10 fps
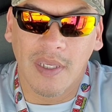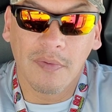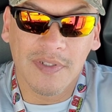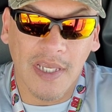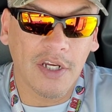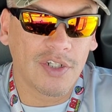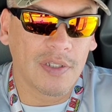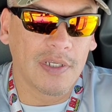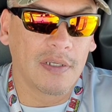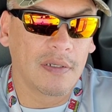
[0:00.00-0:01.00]
It was
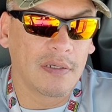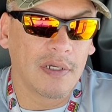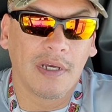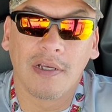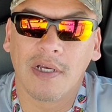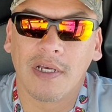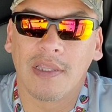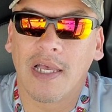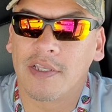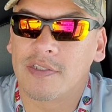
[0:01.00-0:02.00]
actually a
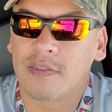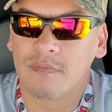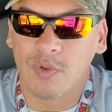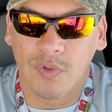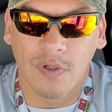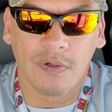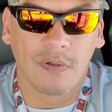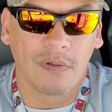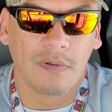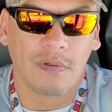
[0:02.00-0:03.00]
lot
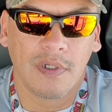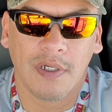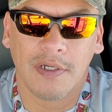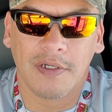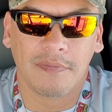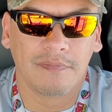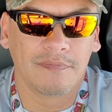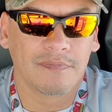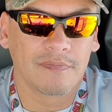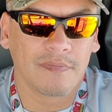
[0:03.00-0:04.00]
smoother.
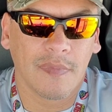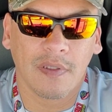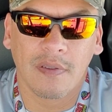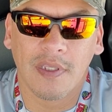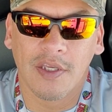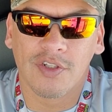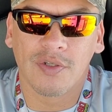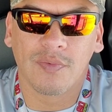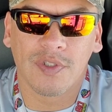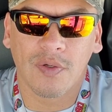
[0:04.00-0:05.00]
The
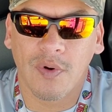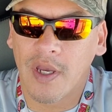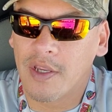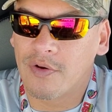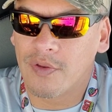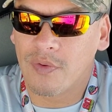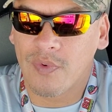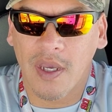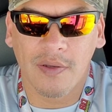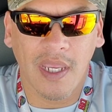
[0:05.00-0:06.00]
engine was quieter, the
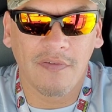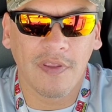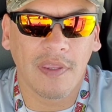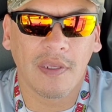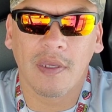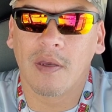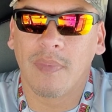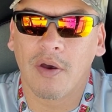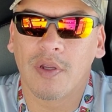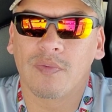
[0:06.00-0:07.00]
ride, everything
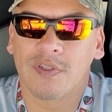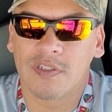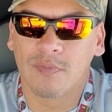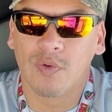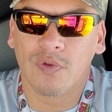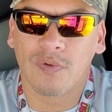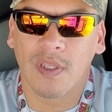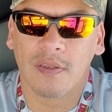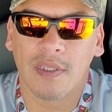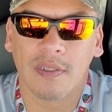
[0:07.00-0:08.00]
about it was smoother
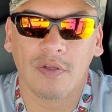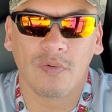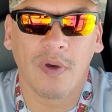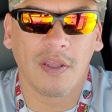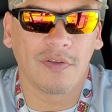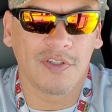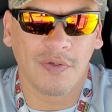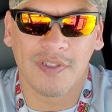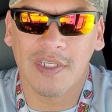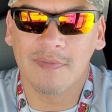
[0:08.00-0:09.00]
than the new model.
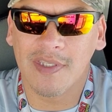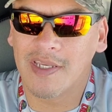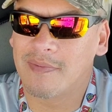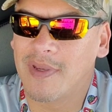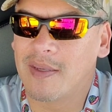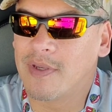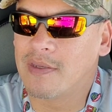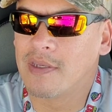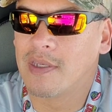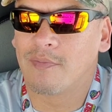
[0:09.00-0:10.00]
So it seems like
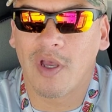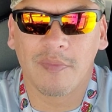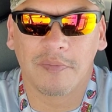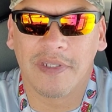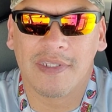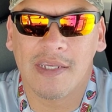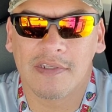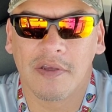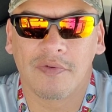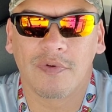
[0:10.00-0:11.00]
maybe probably
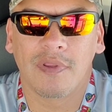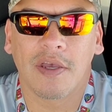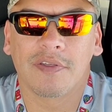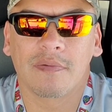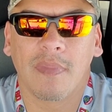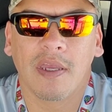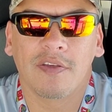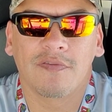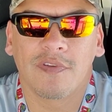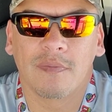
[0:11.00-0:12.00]
takes 100,000
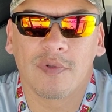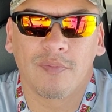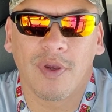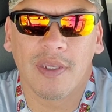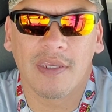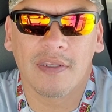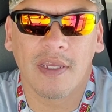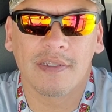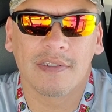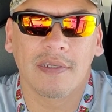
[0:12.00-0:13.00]
miles for them to break in
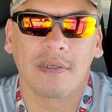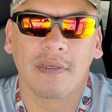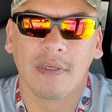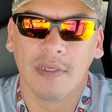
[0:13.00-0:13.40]
nicely.